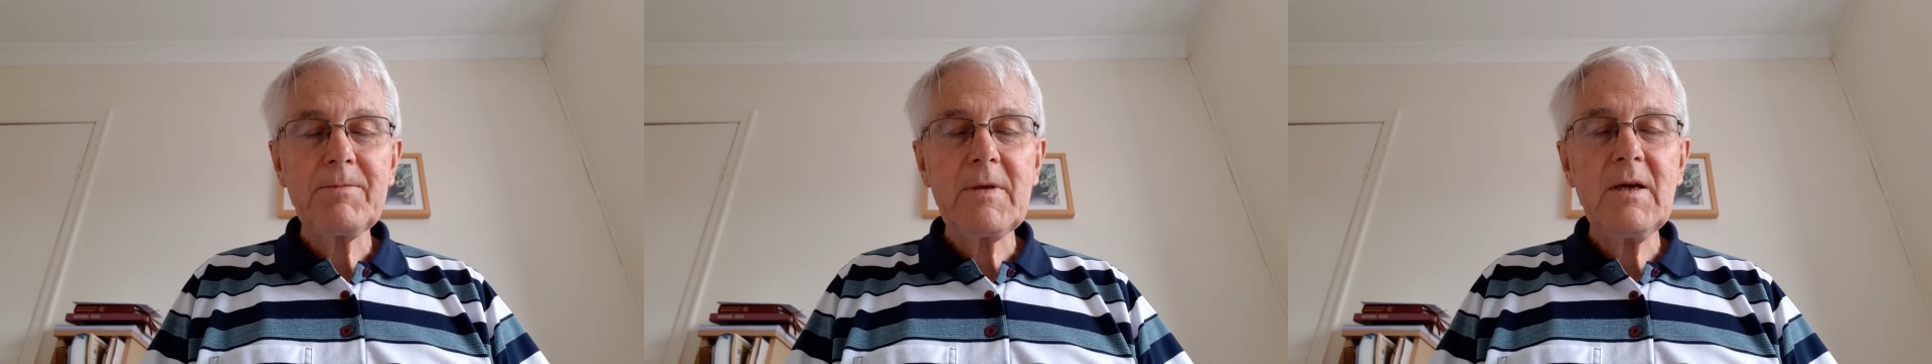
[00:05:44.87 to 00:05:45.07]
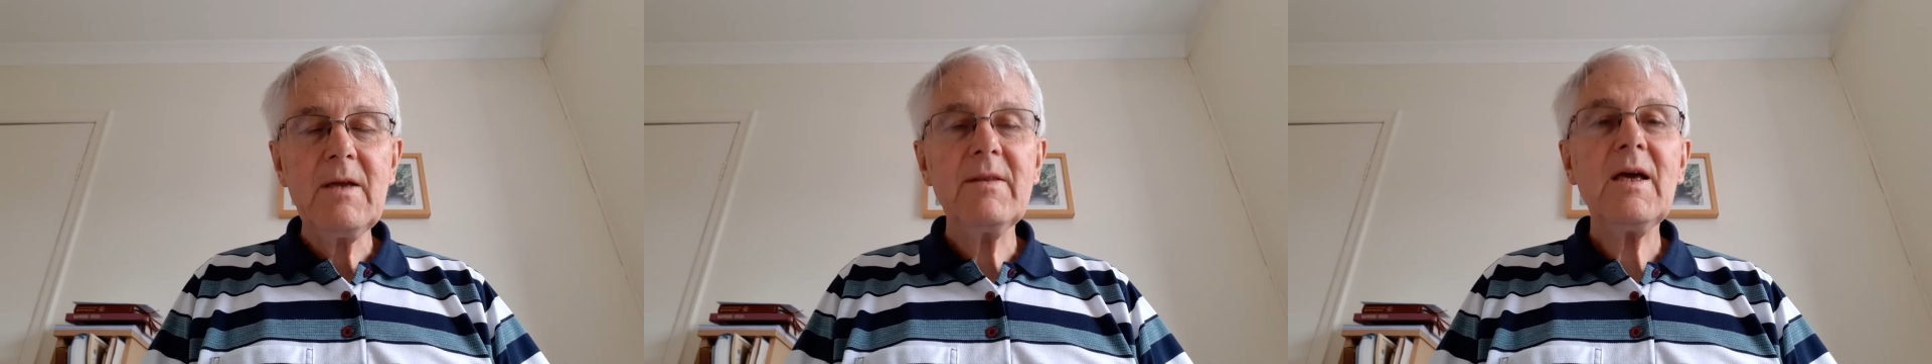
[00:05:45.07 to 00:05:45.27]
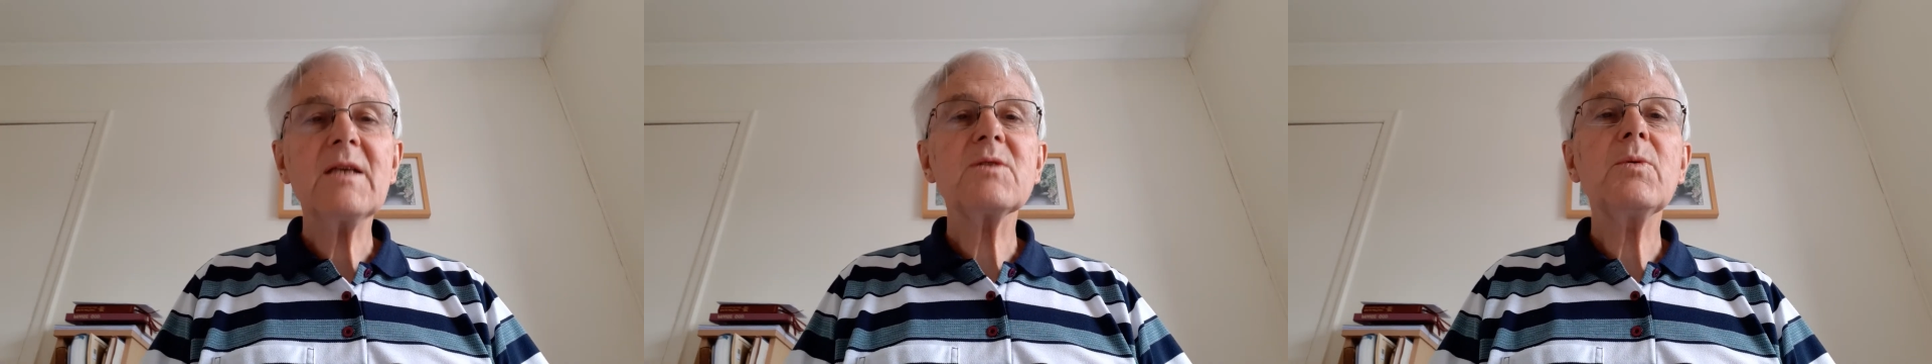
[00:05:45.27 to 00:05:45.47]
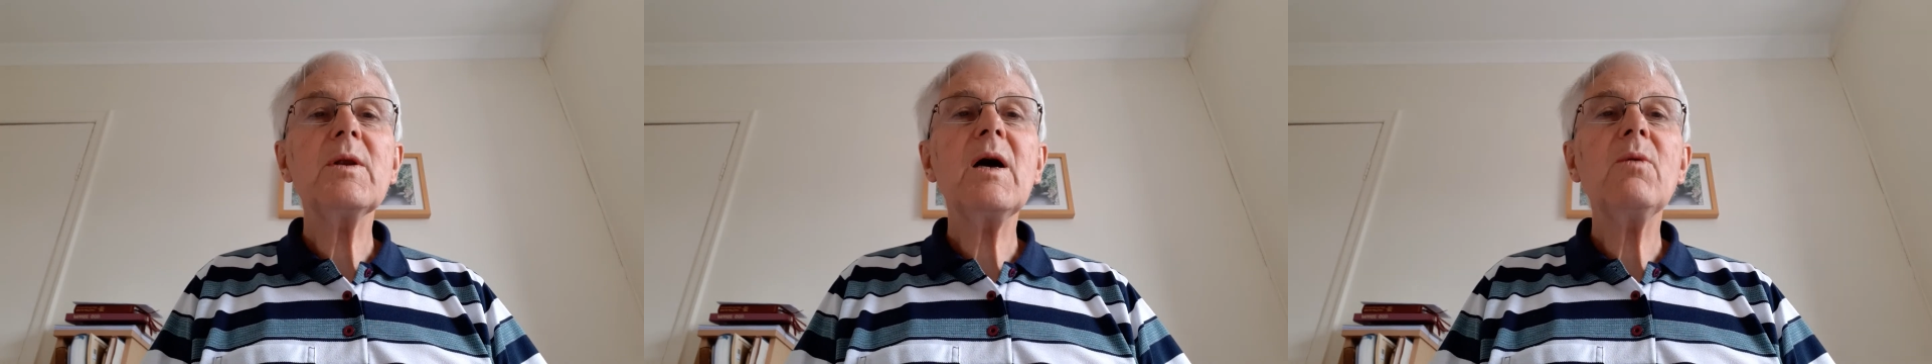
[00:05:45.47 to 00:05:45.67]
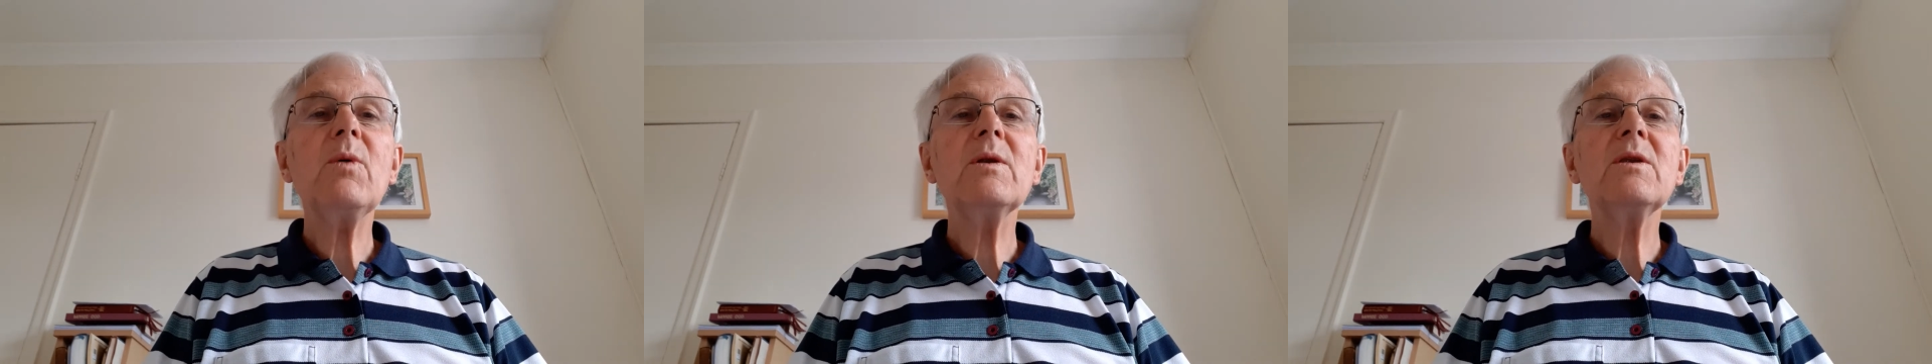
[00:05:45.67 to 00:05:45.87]
And that's what
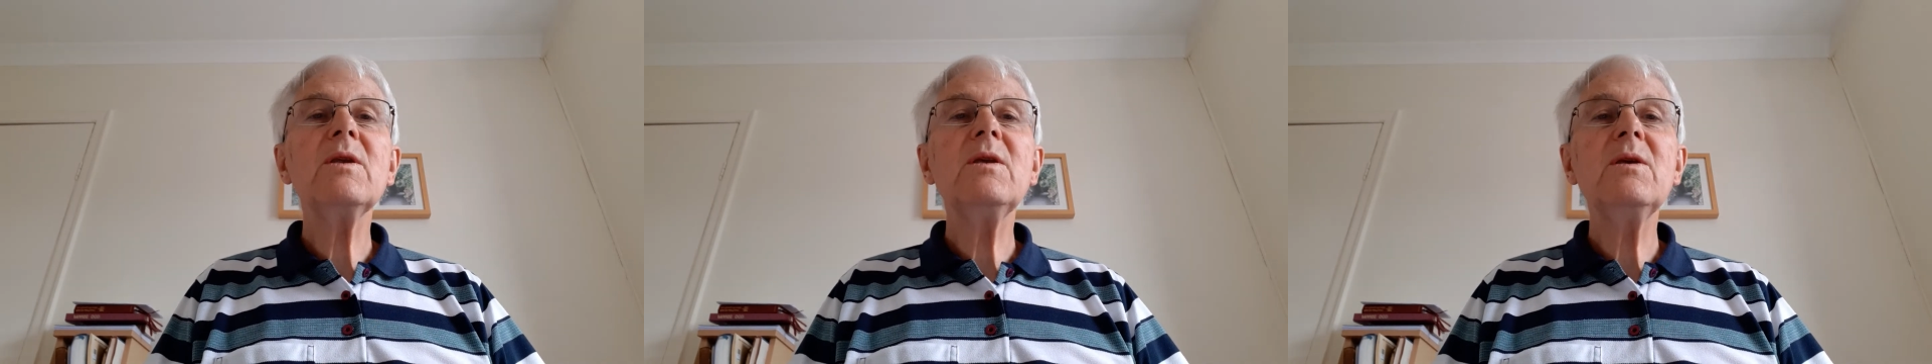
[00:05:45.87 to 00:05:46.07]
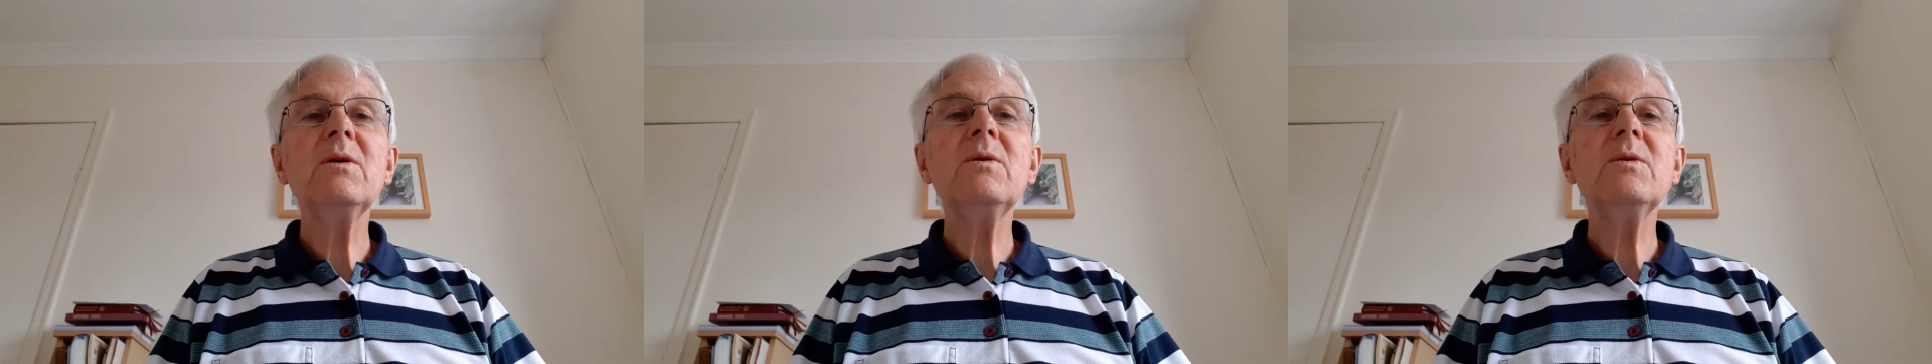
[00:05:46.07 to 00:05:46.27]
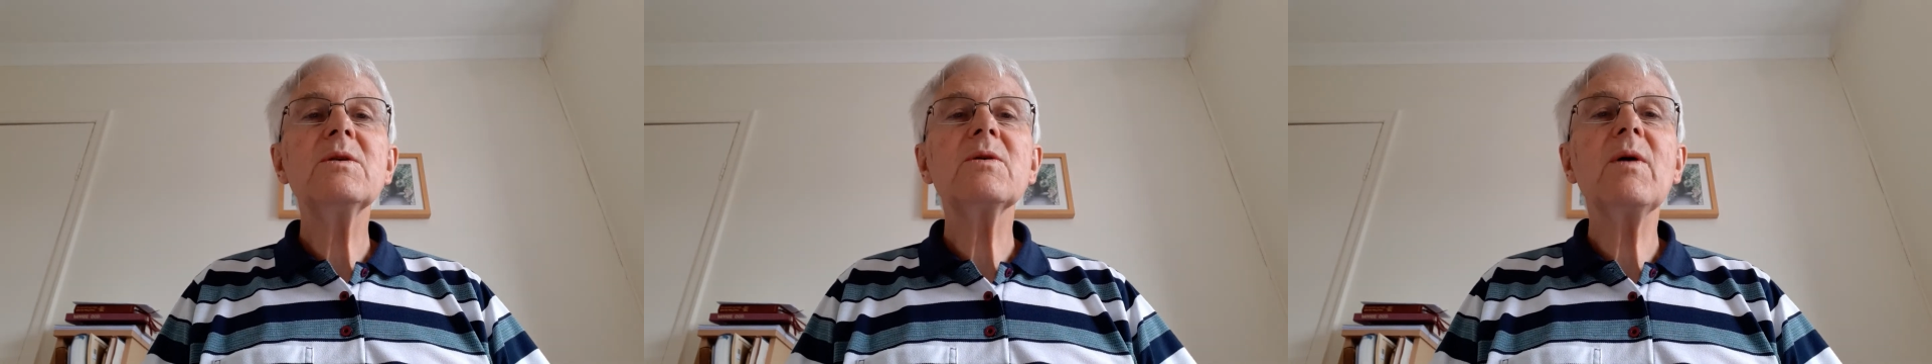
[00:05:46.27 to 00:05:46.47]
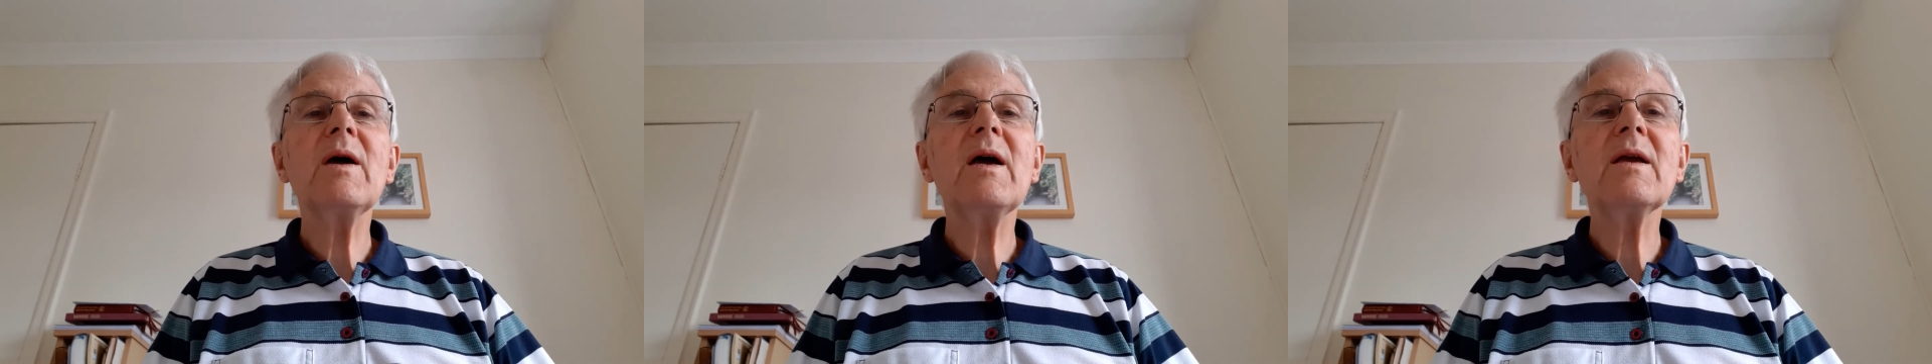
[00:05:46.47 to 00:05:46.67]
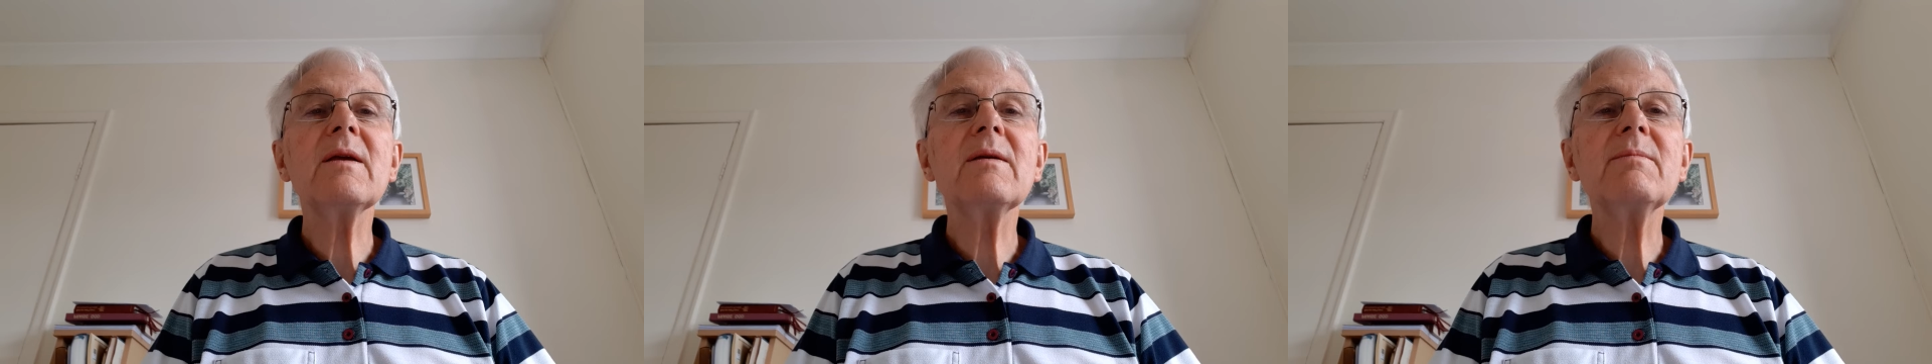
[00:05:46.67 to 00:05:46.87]
I want you to